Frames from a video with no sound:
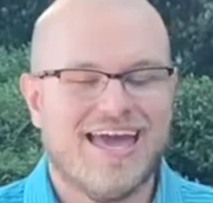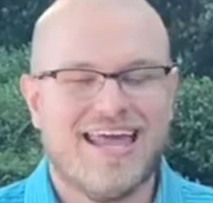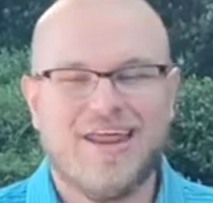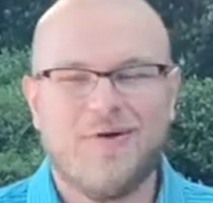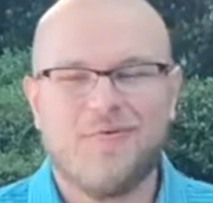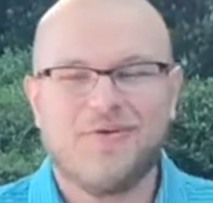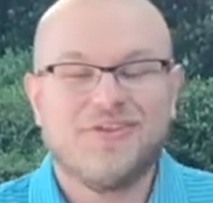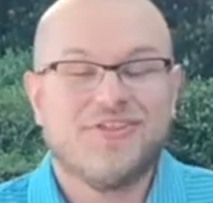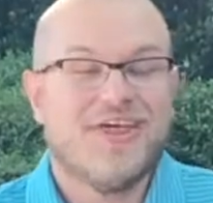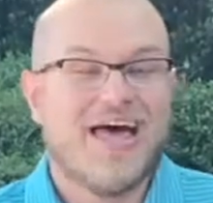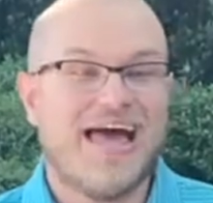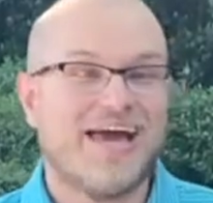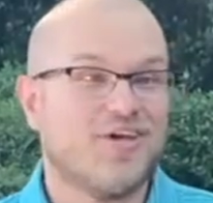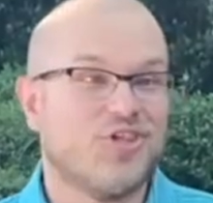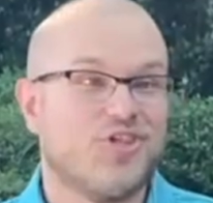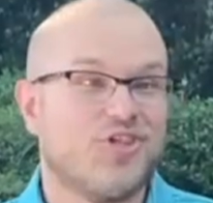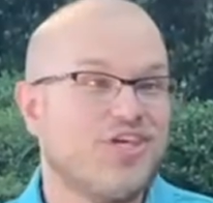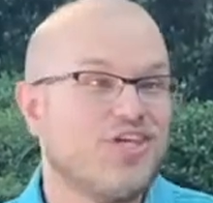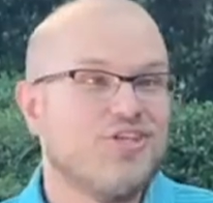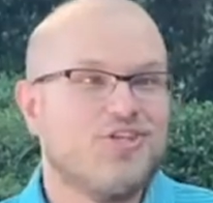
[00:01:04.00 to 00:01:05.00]
And it was like
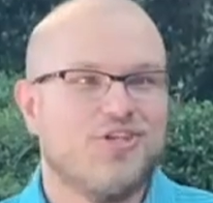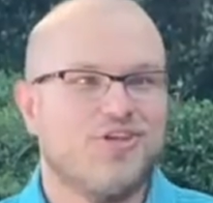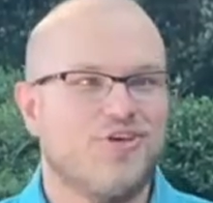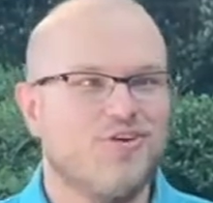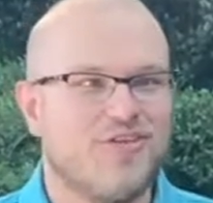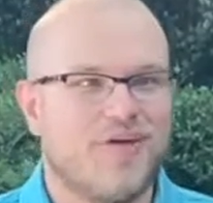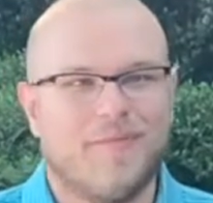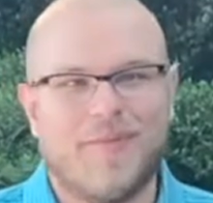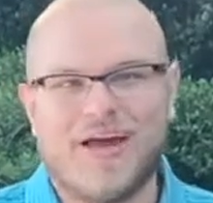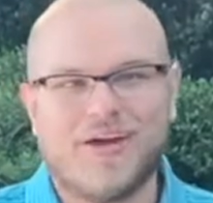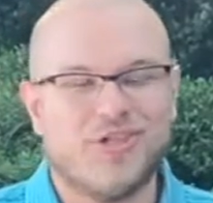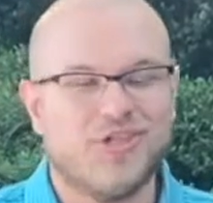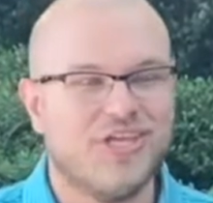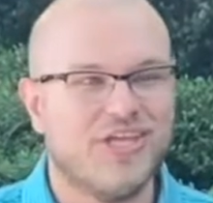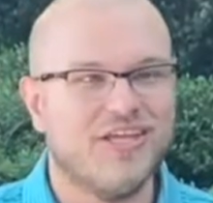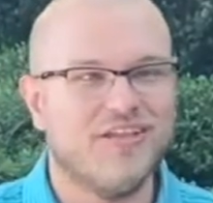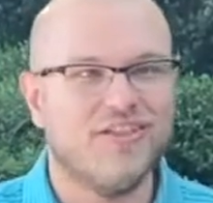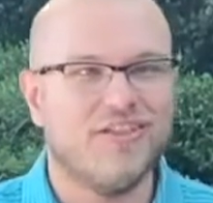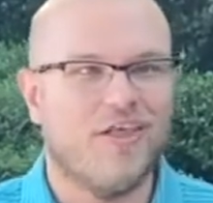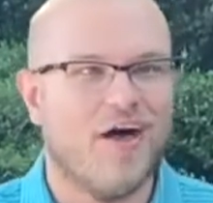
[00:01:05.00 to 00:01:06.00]
she knew them, like
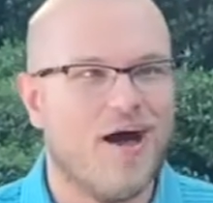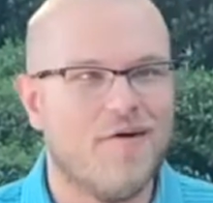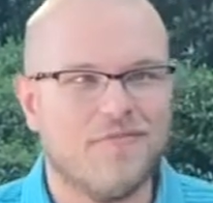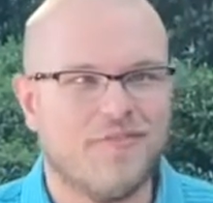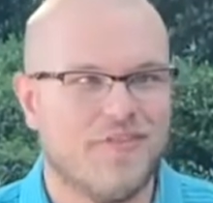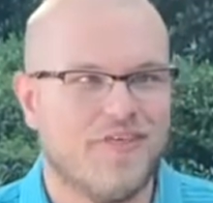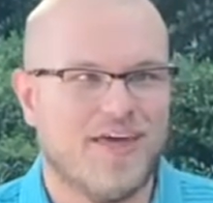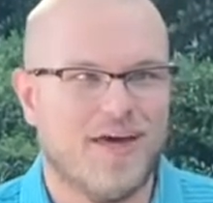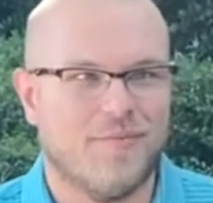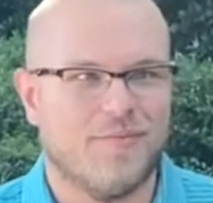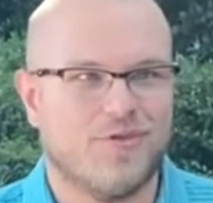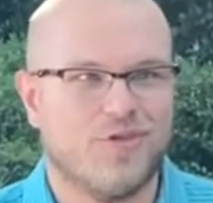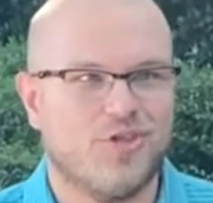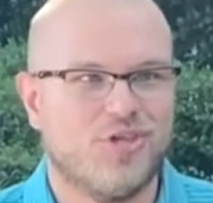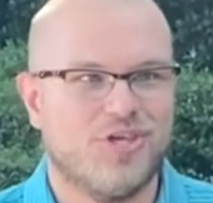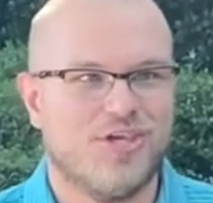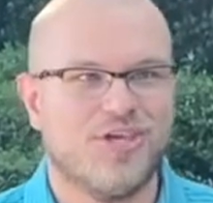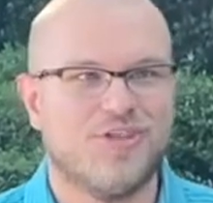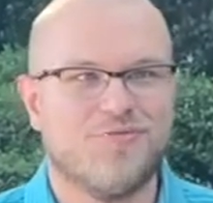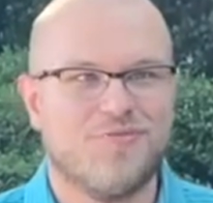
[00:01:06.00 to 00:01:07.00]
she loved them.
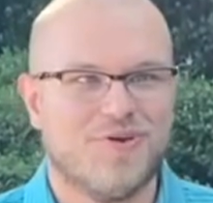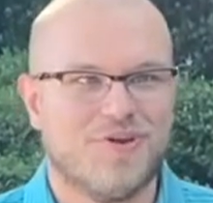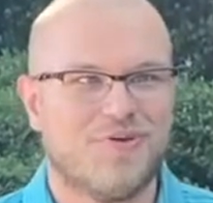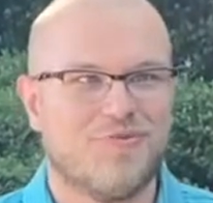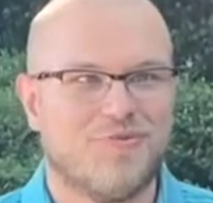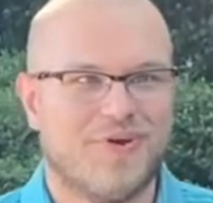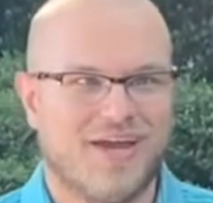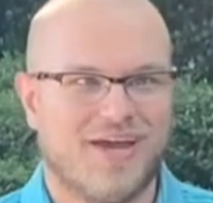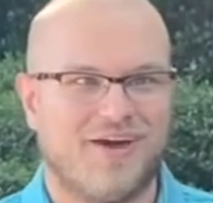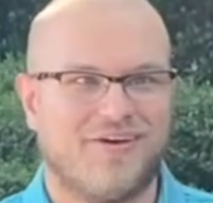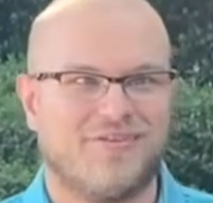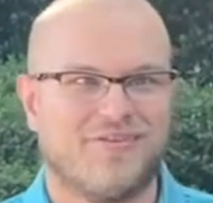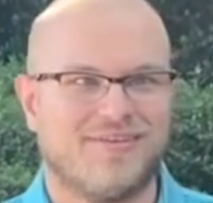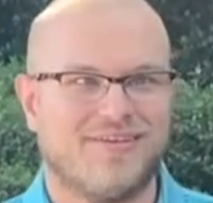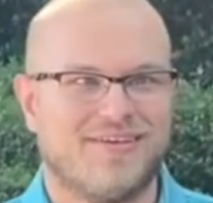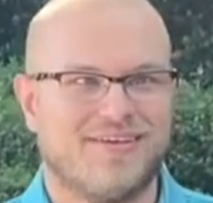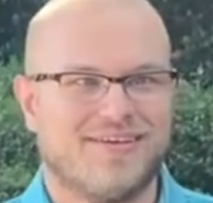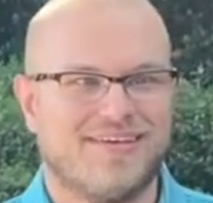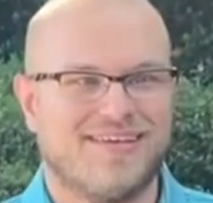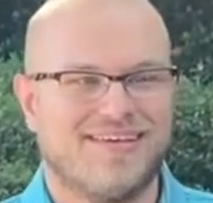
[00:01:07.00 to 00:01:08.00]
She just went
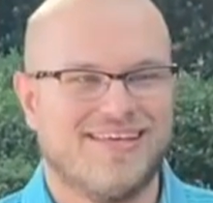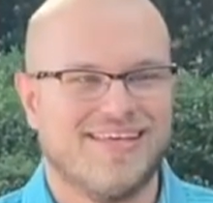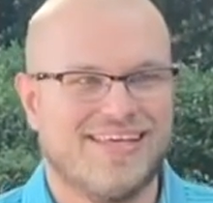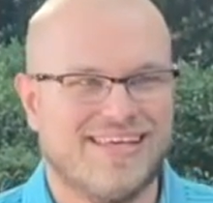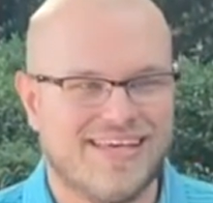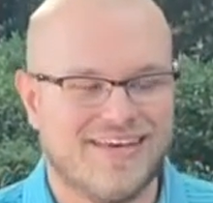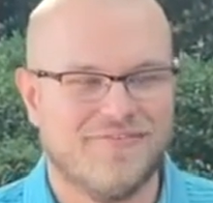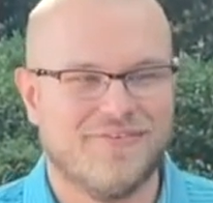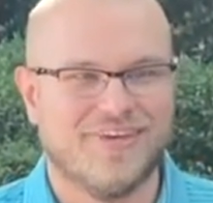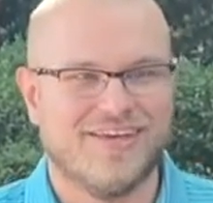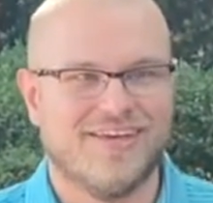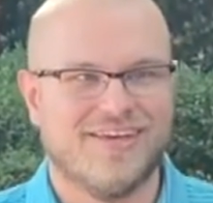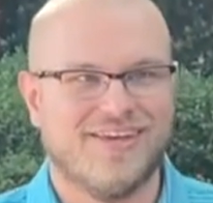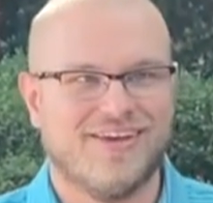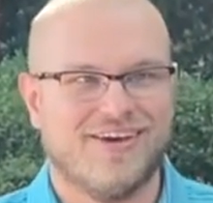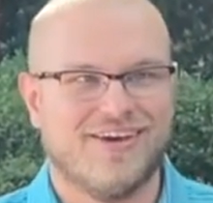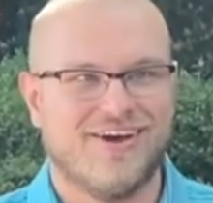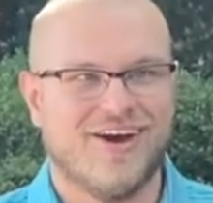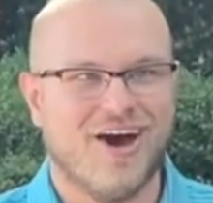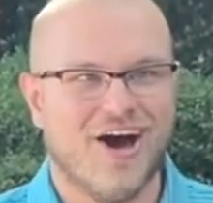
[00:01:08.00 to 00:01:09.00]
around giving
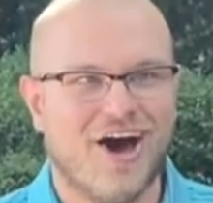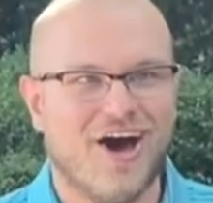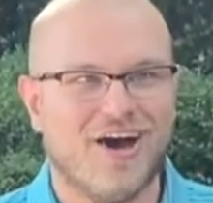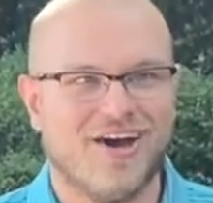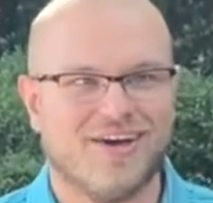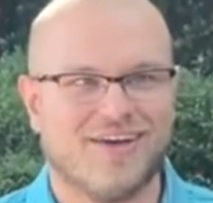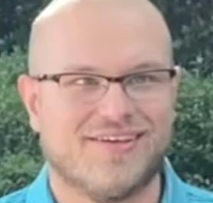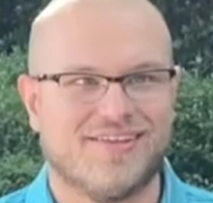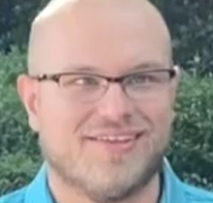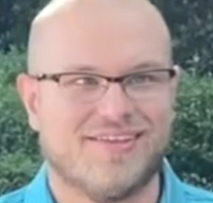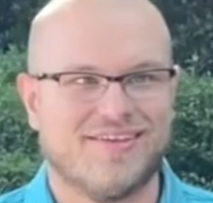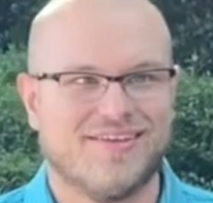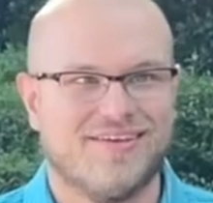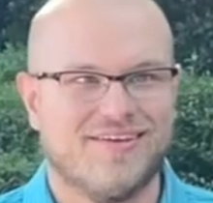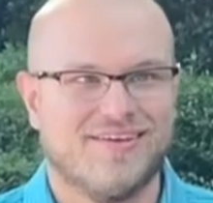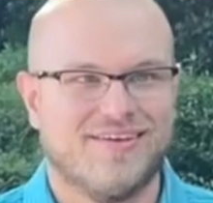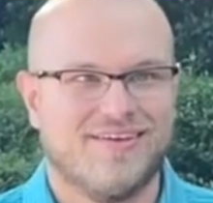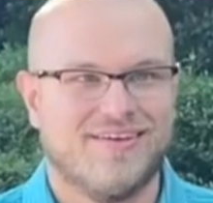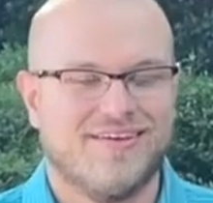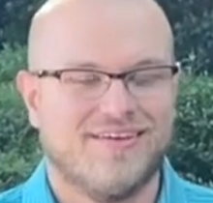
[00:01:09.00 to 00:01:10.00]
hugs.
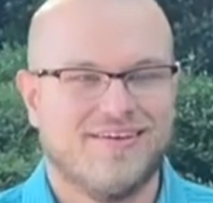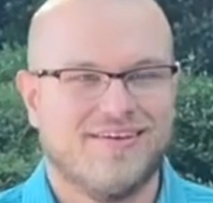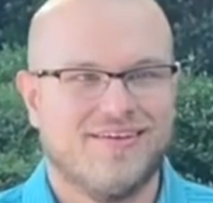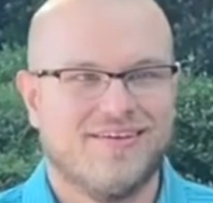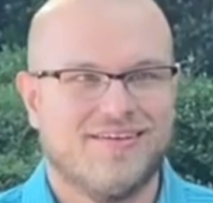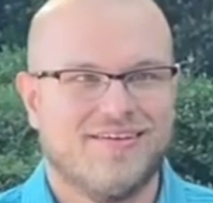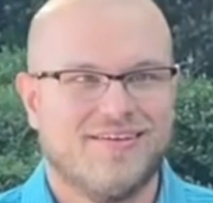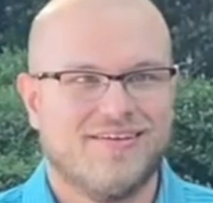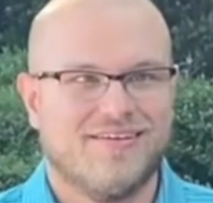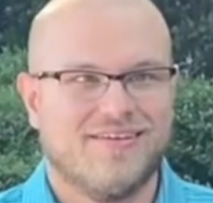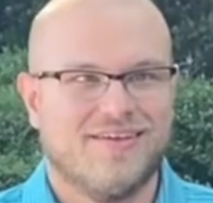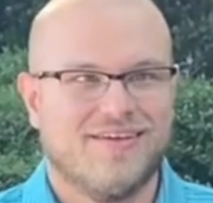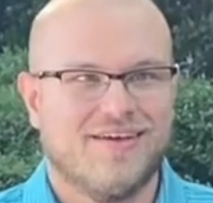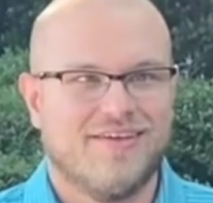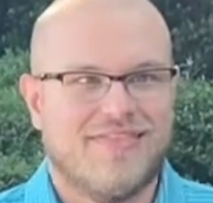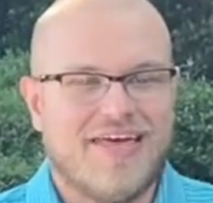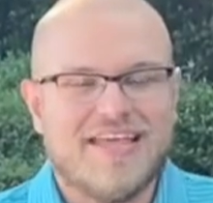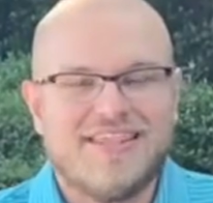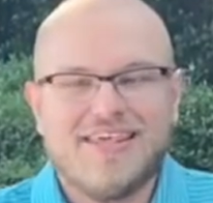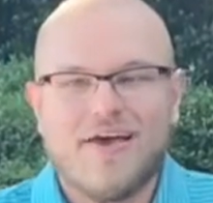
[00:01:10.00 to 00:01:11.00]

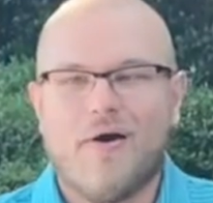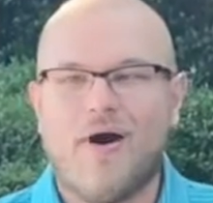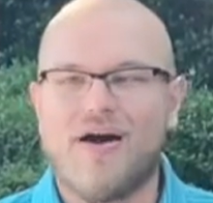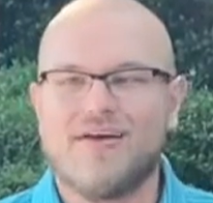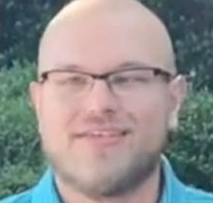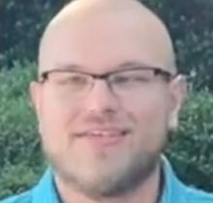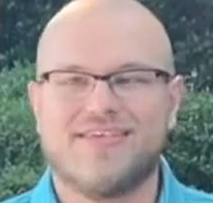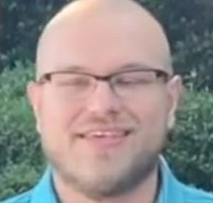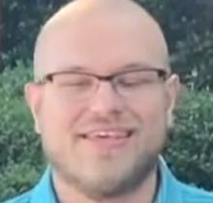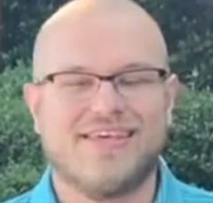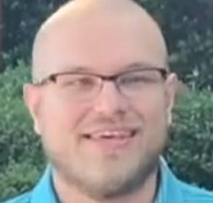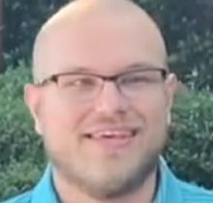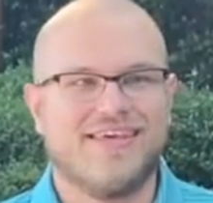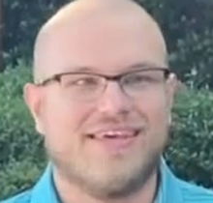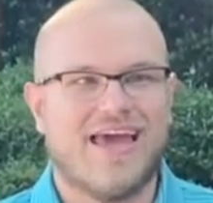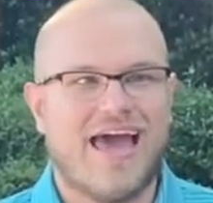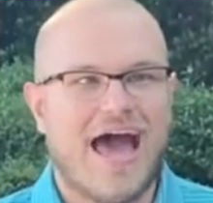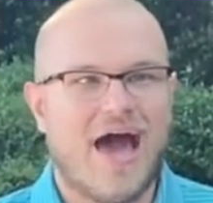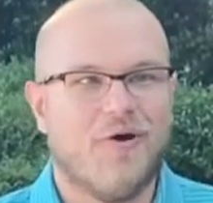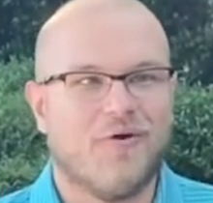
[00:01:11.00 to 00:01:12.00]
That's how I
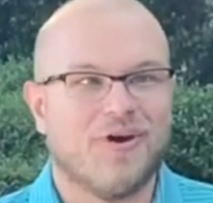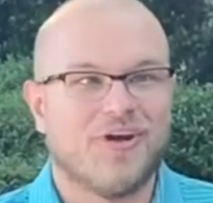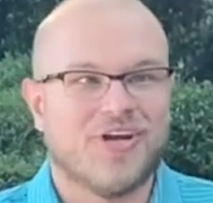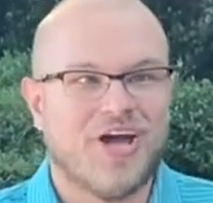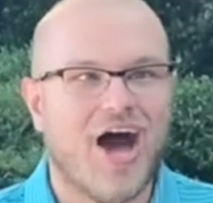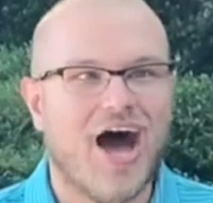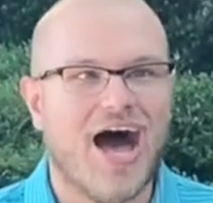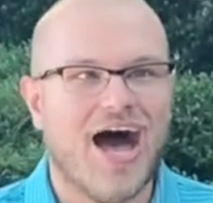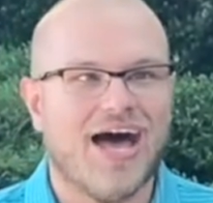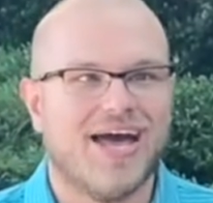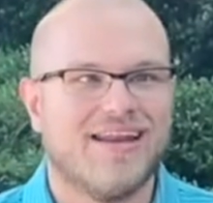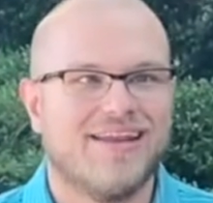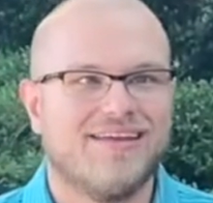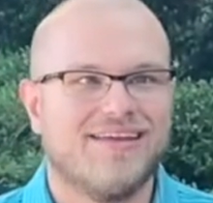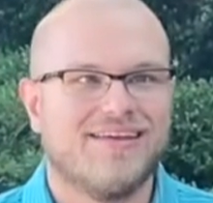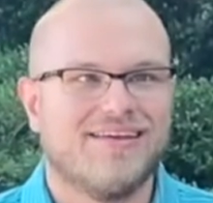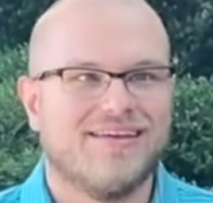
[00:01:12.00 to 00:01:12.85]
see our God.